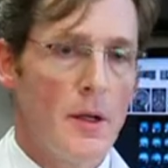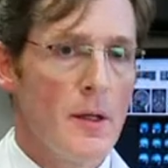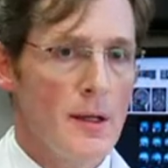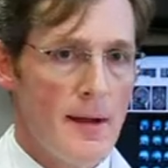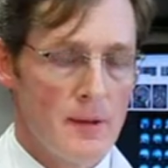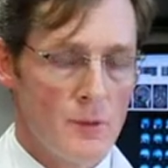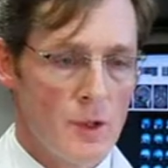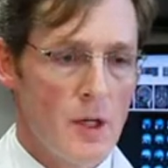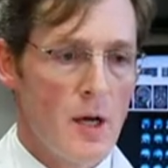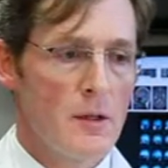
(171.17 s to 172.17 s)
and after we're
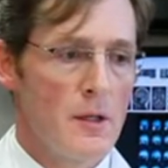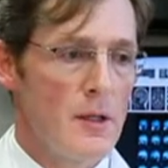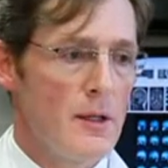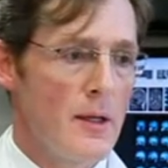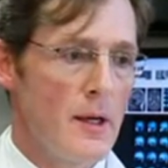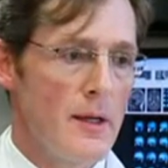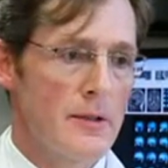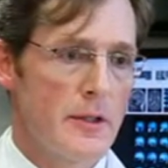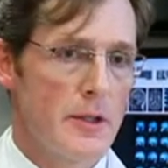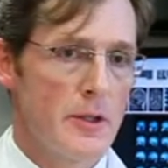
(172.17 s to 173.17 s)
done, the
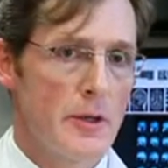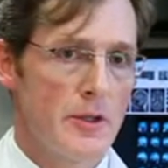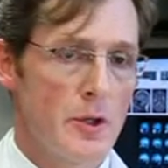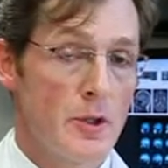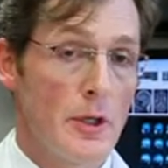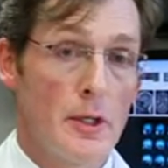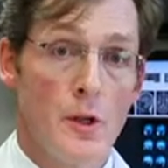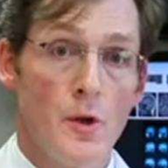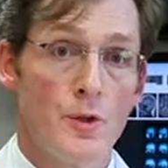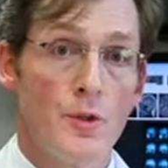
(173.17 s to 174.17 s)
incision is usually
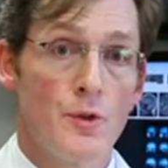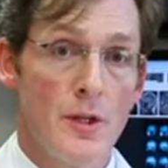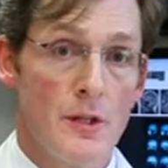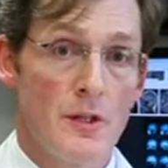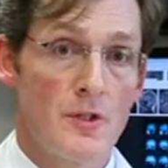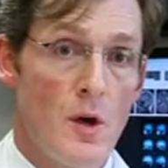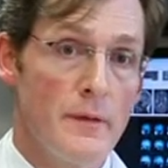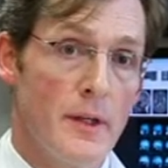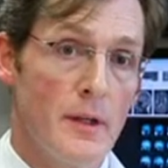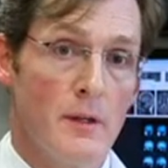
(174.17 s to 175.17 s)
closed using
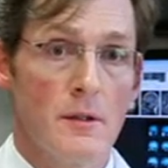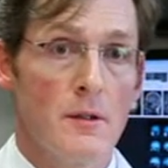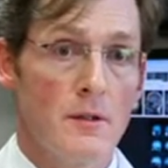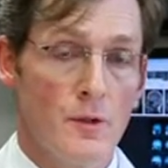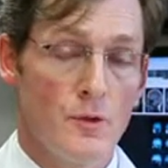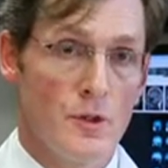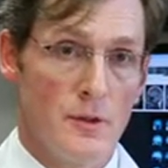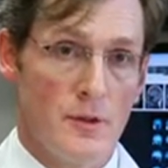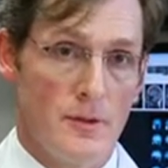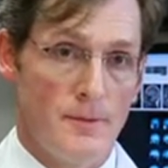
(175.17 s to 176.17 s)
dissolving
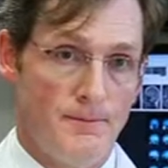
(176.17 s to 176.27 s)
sutures.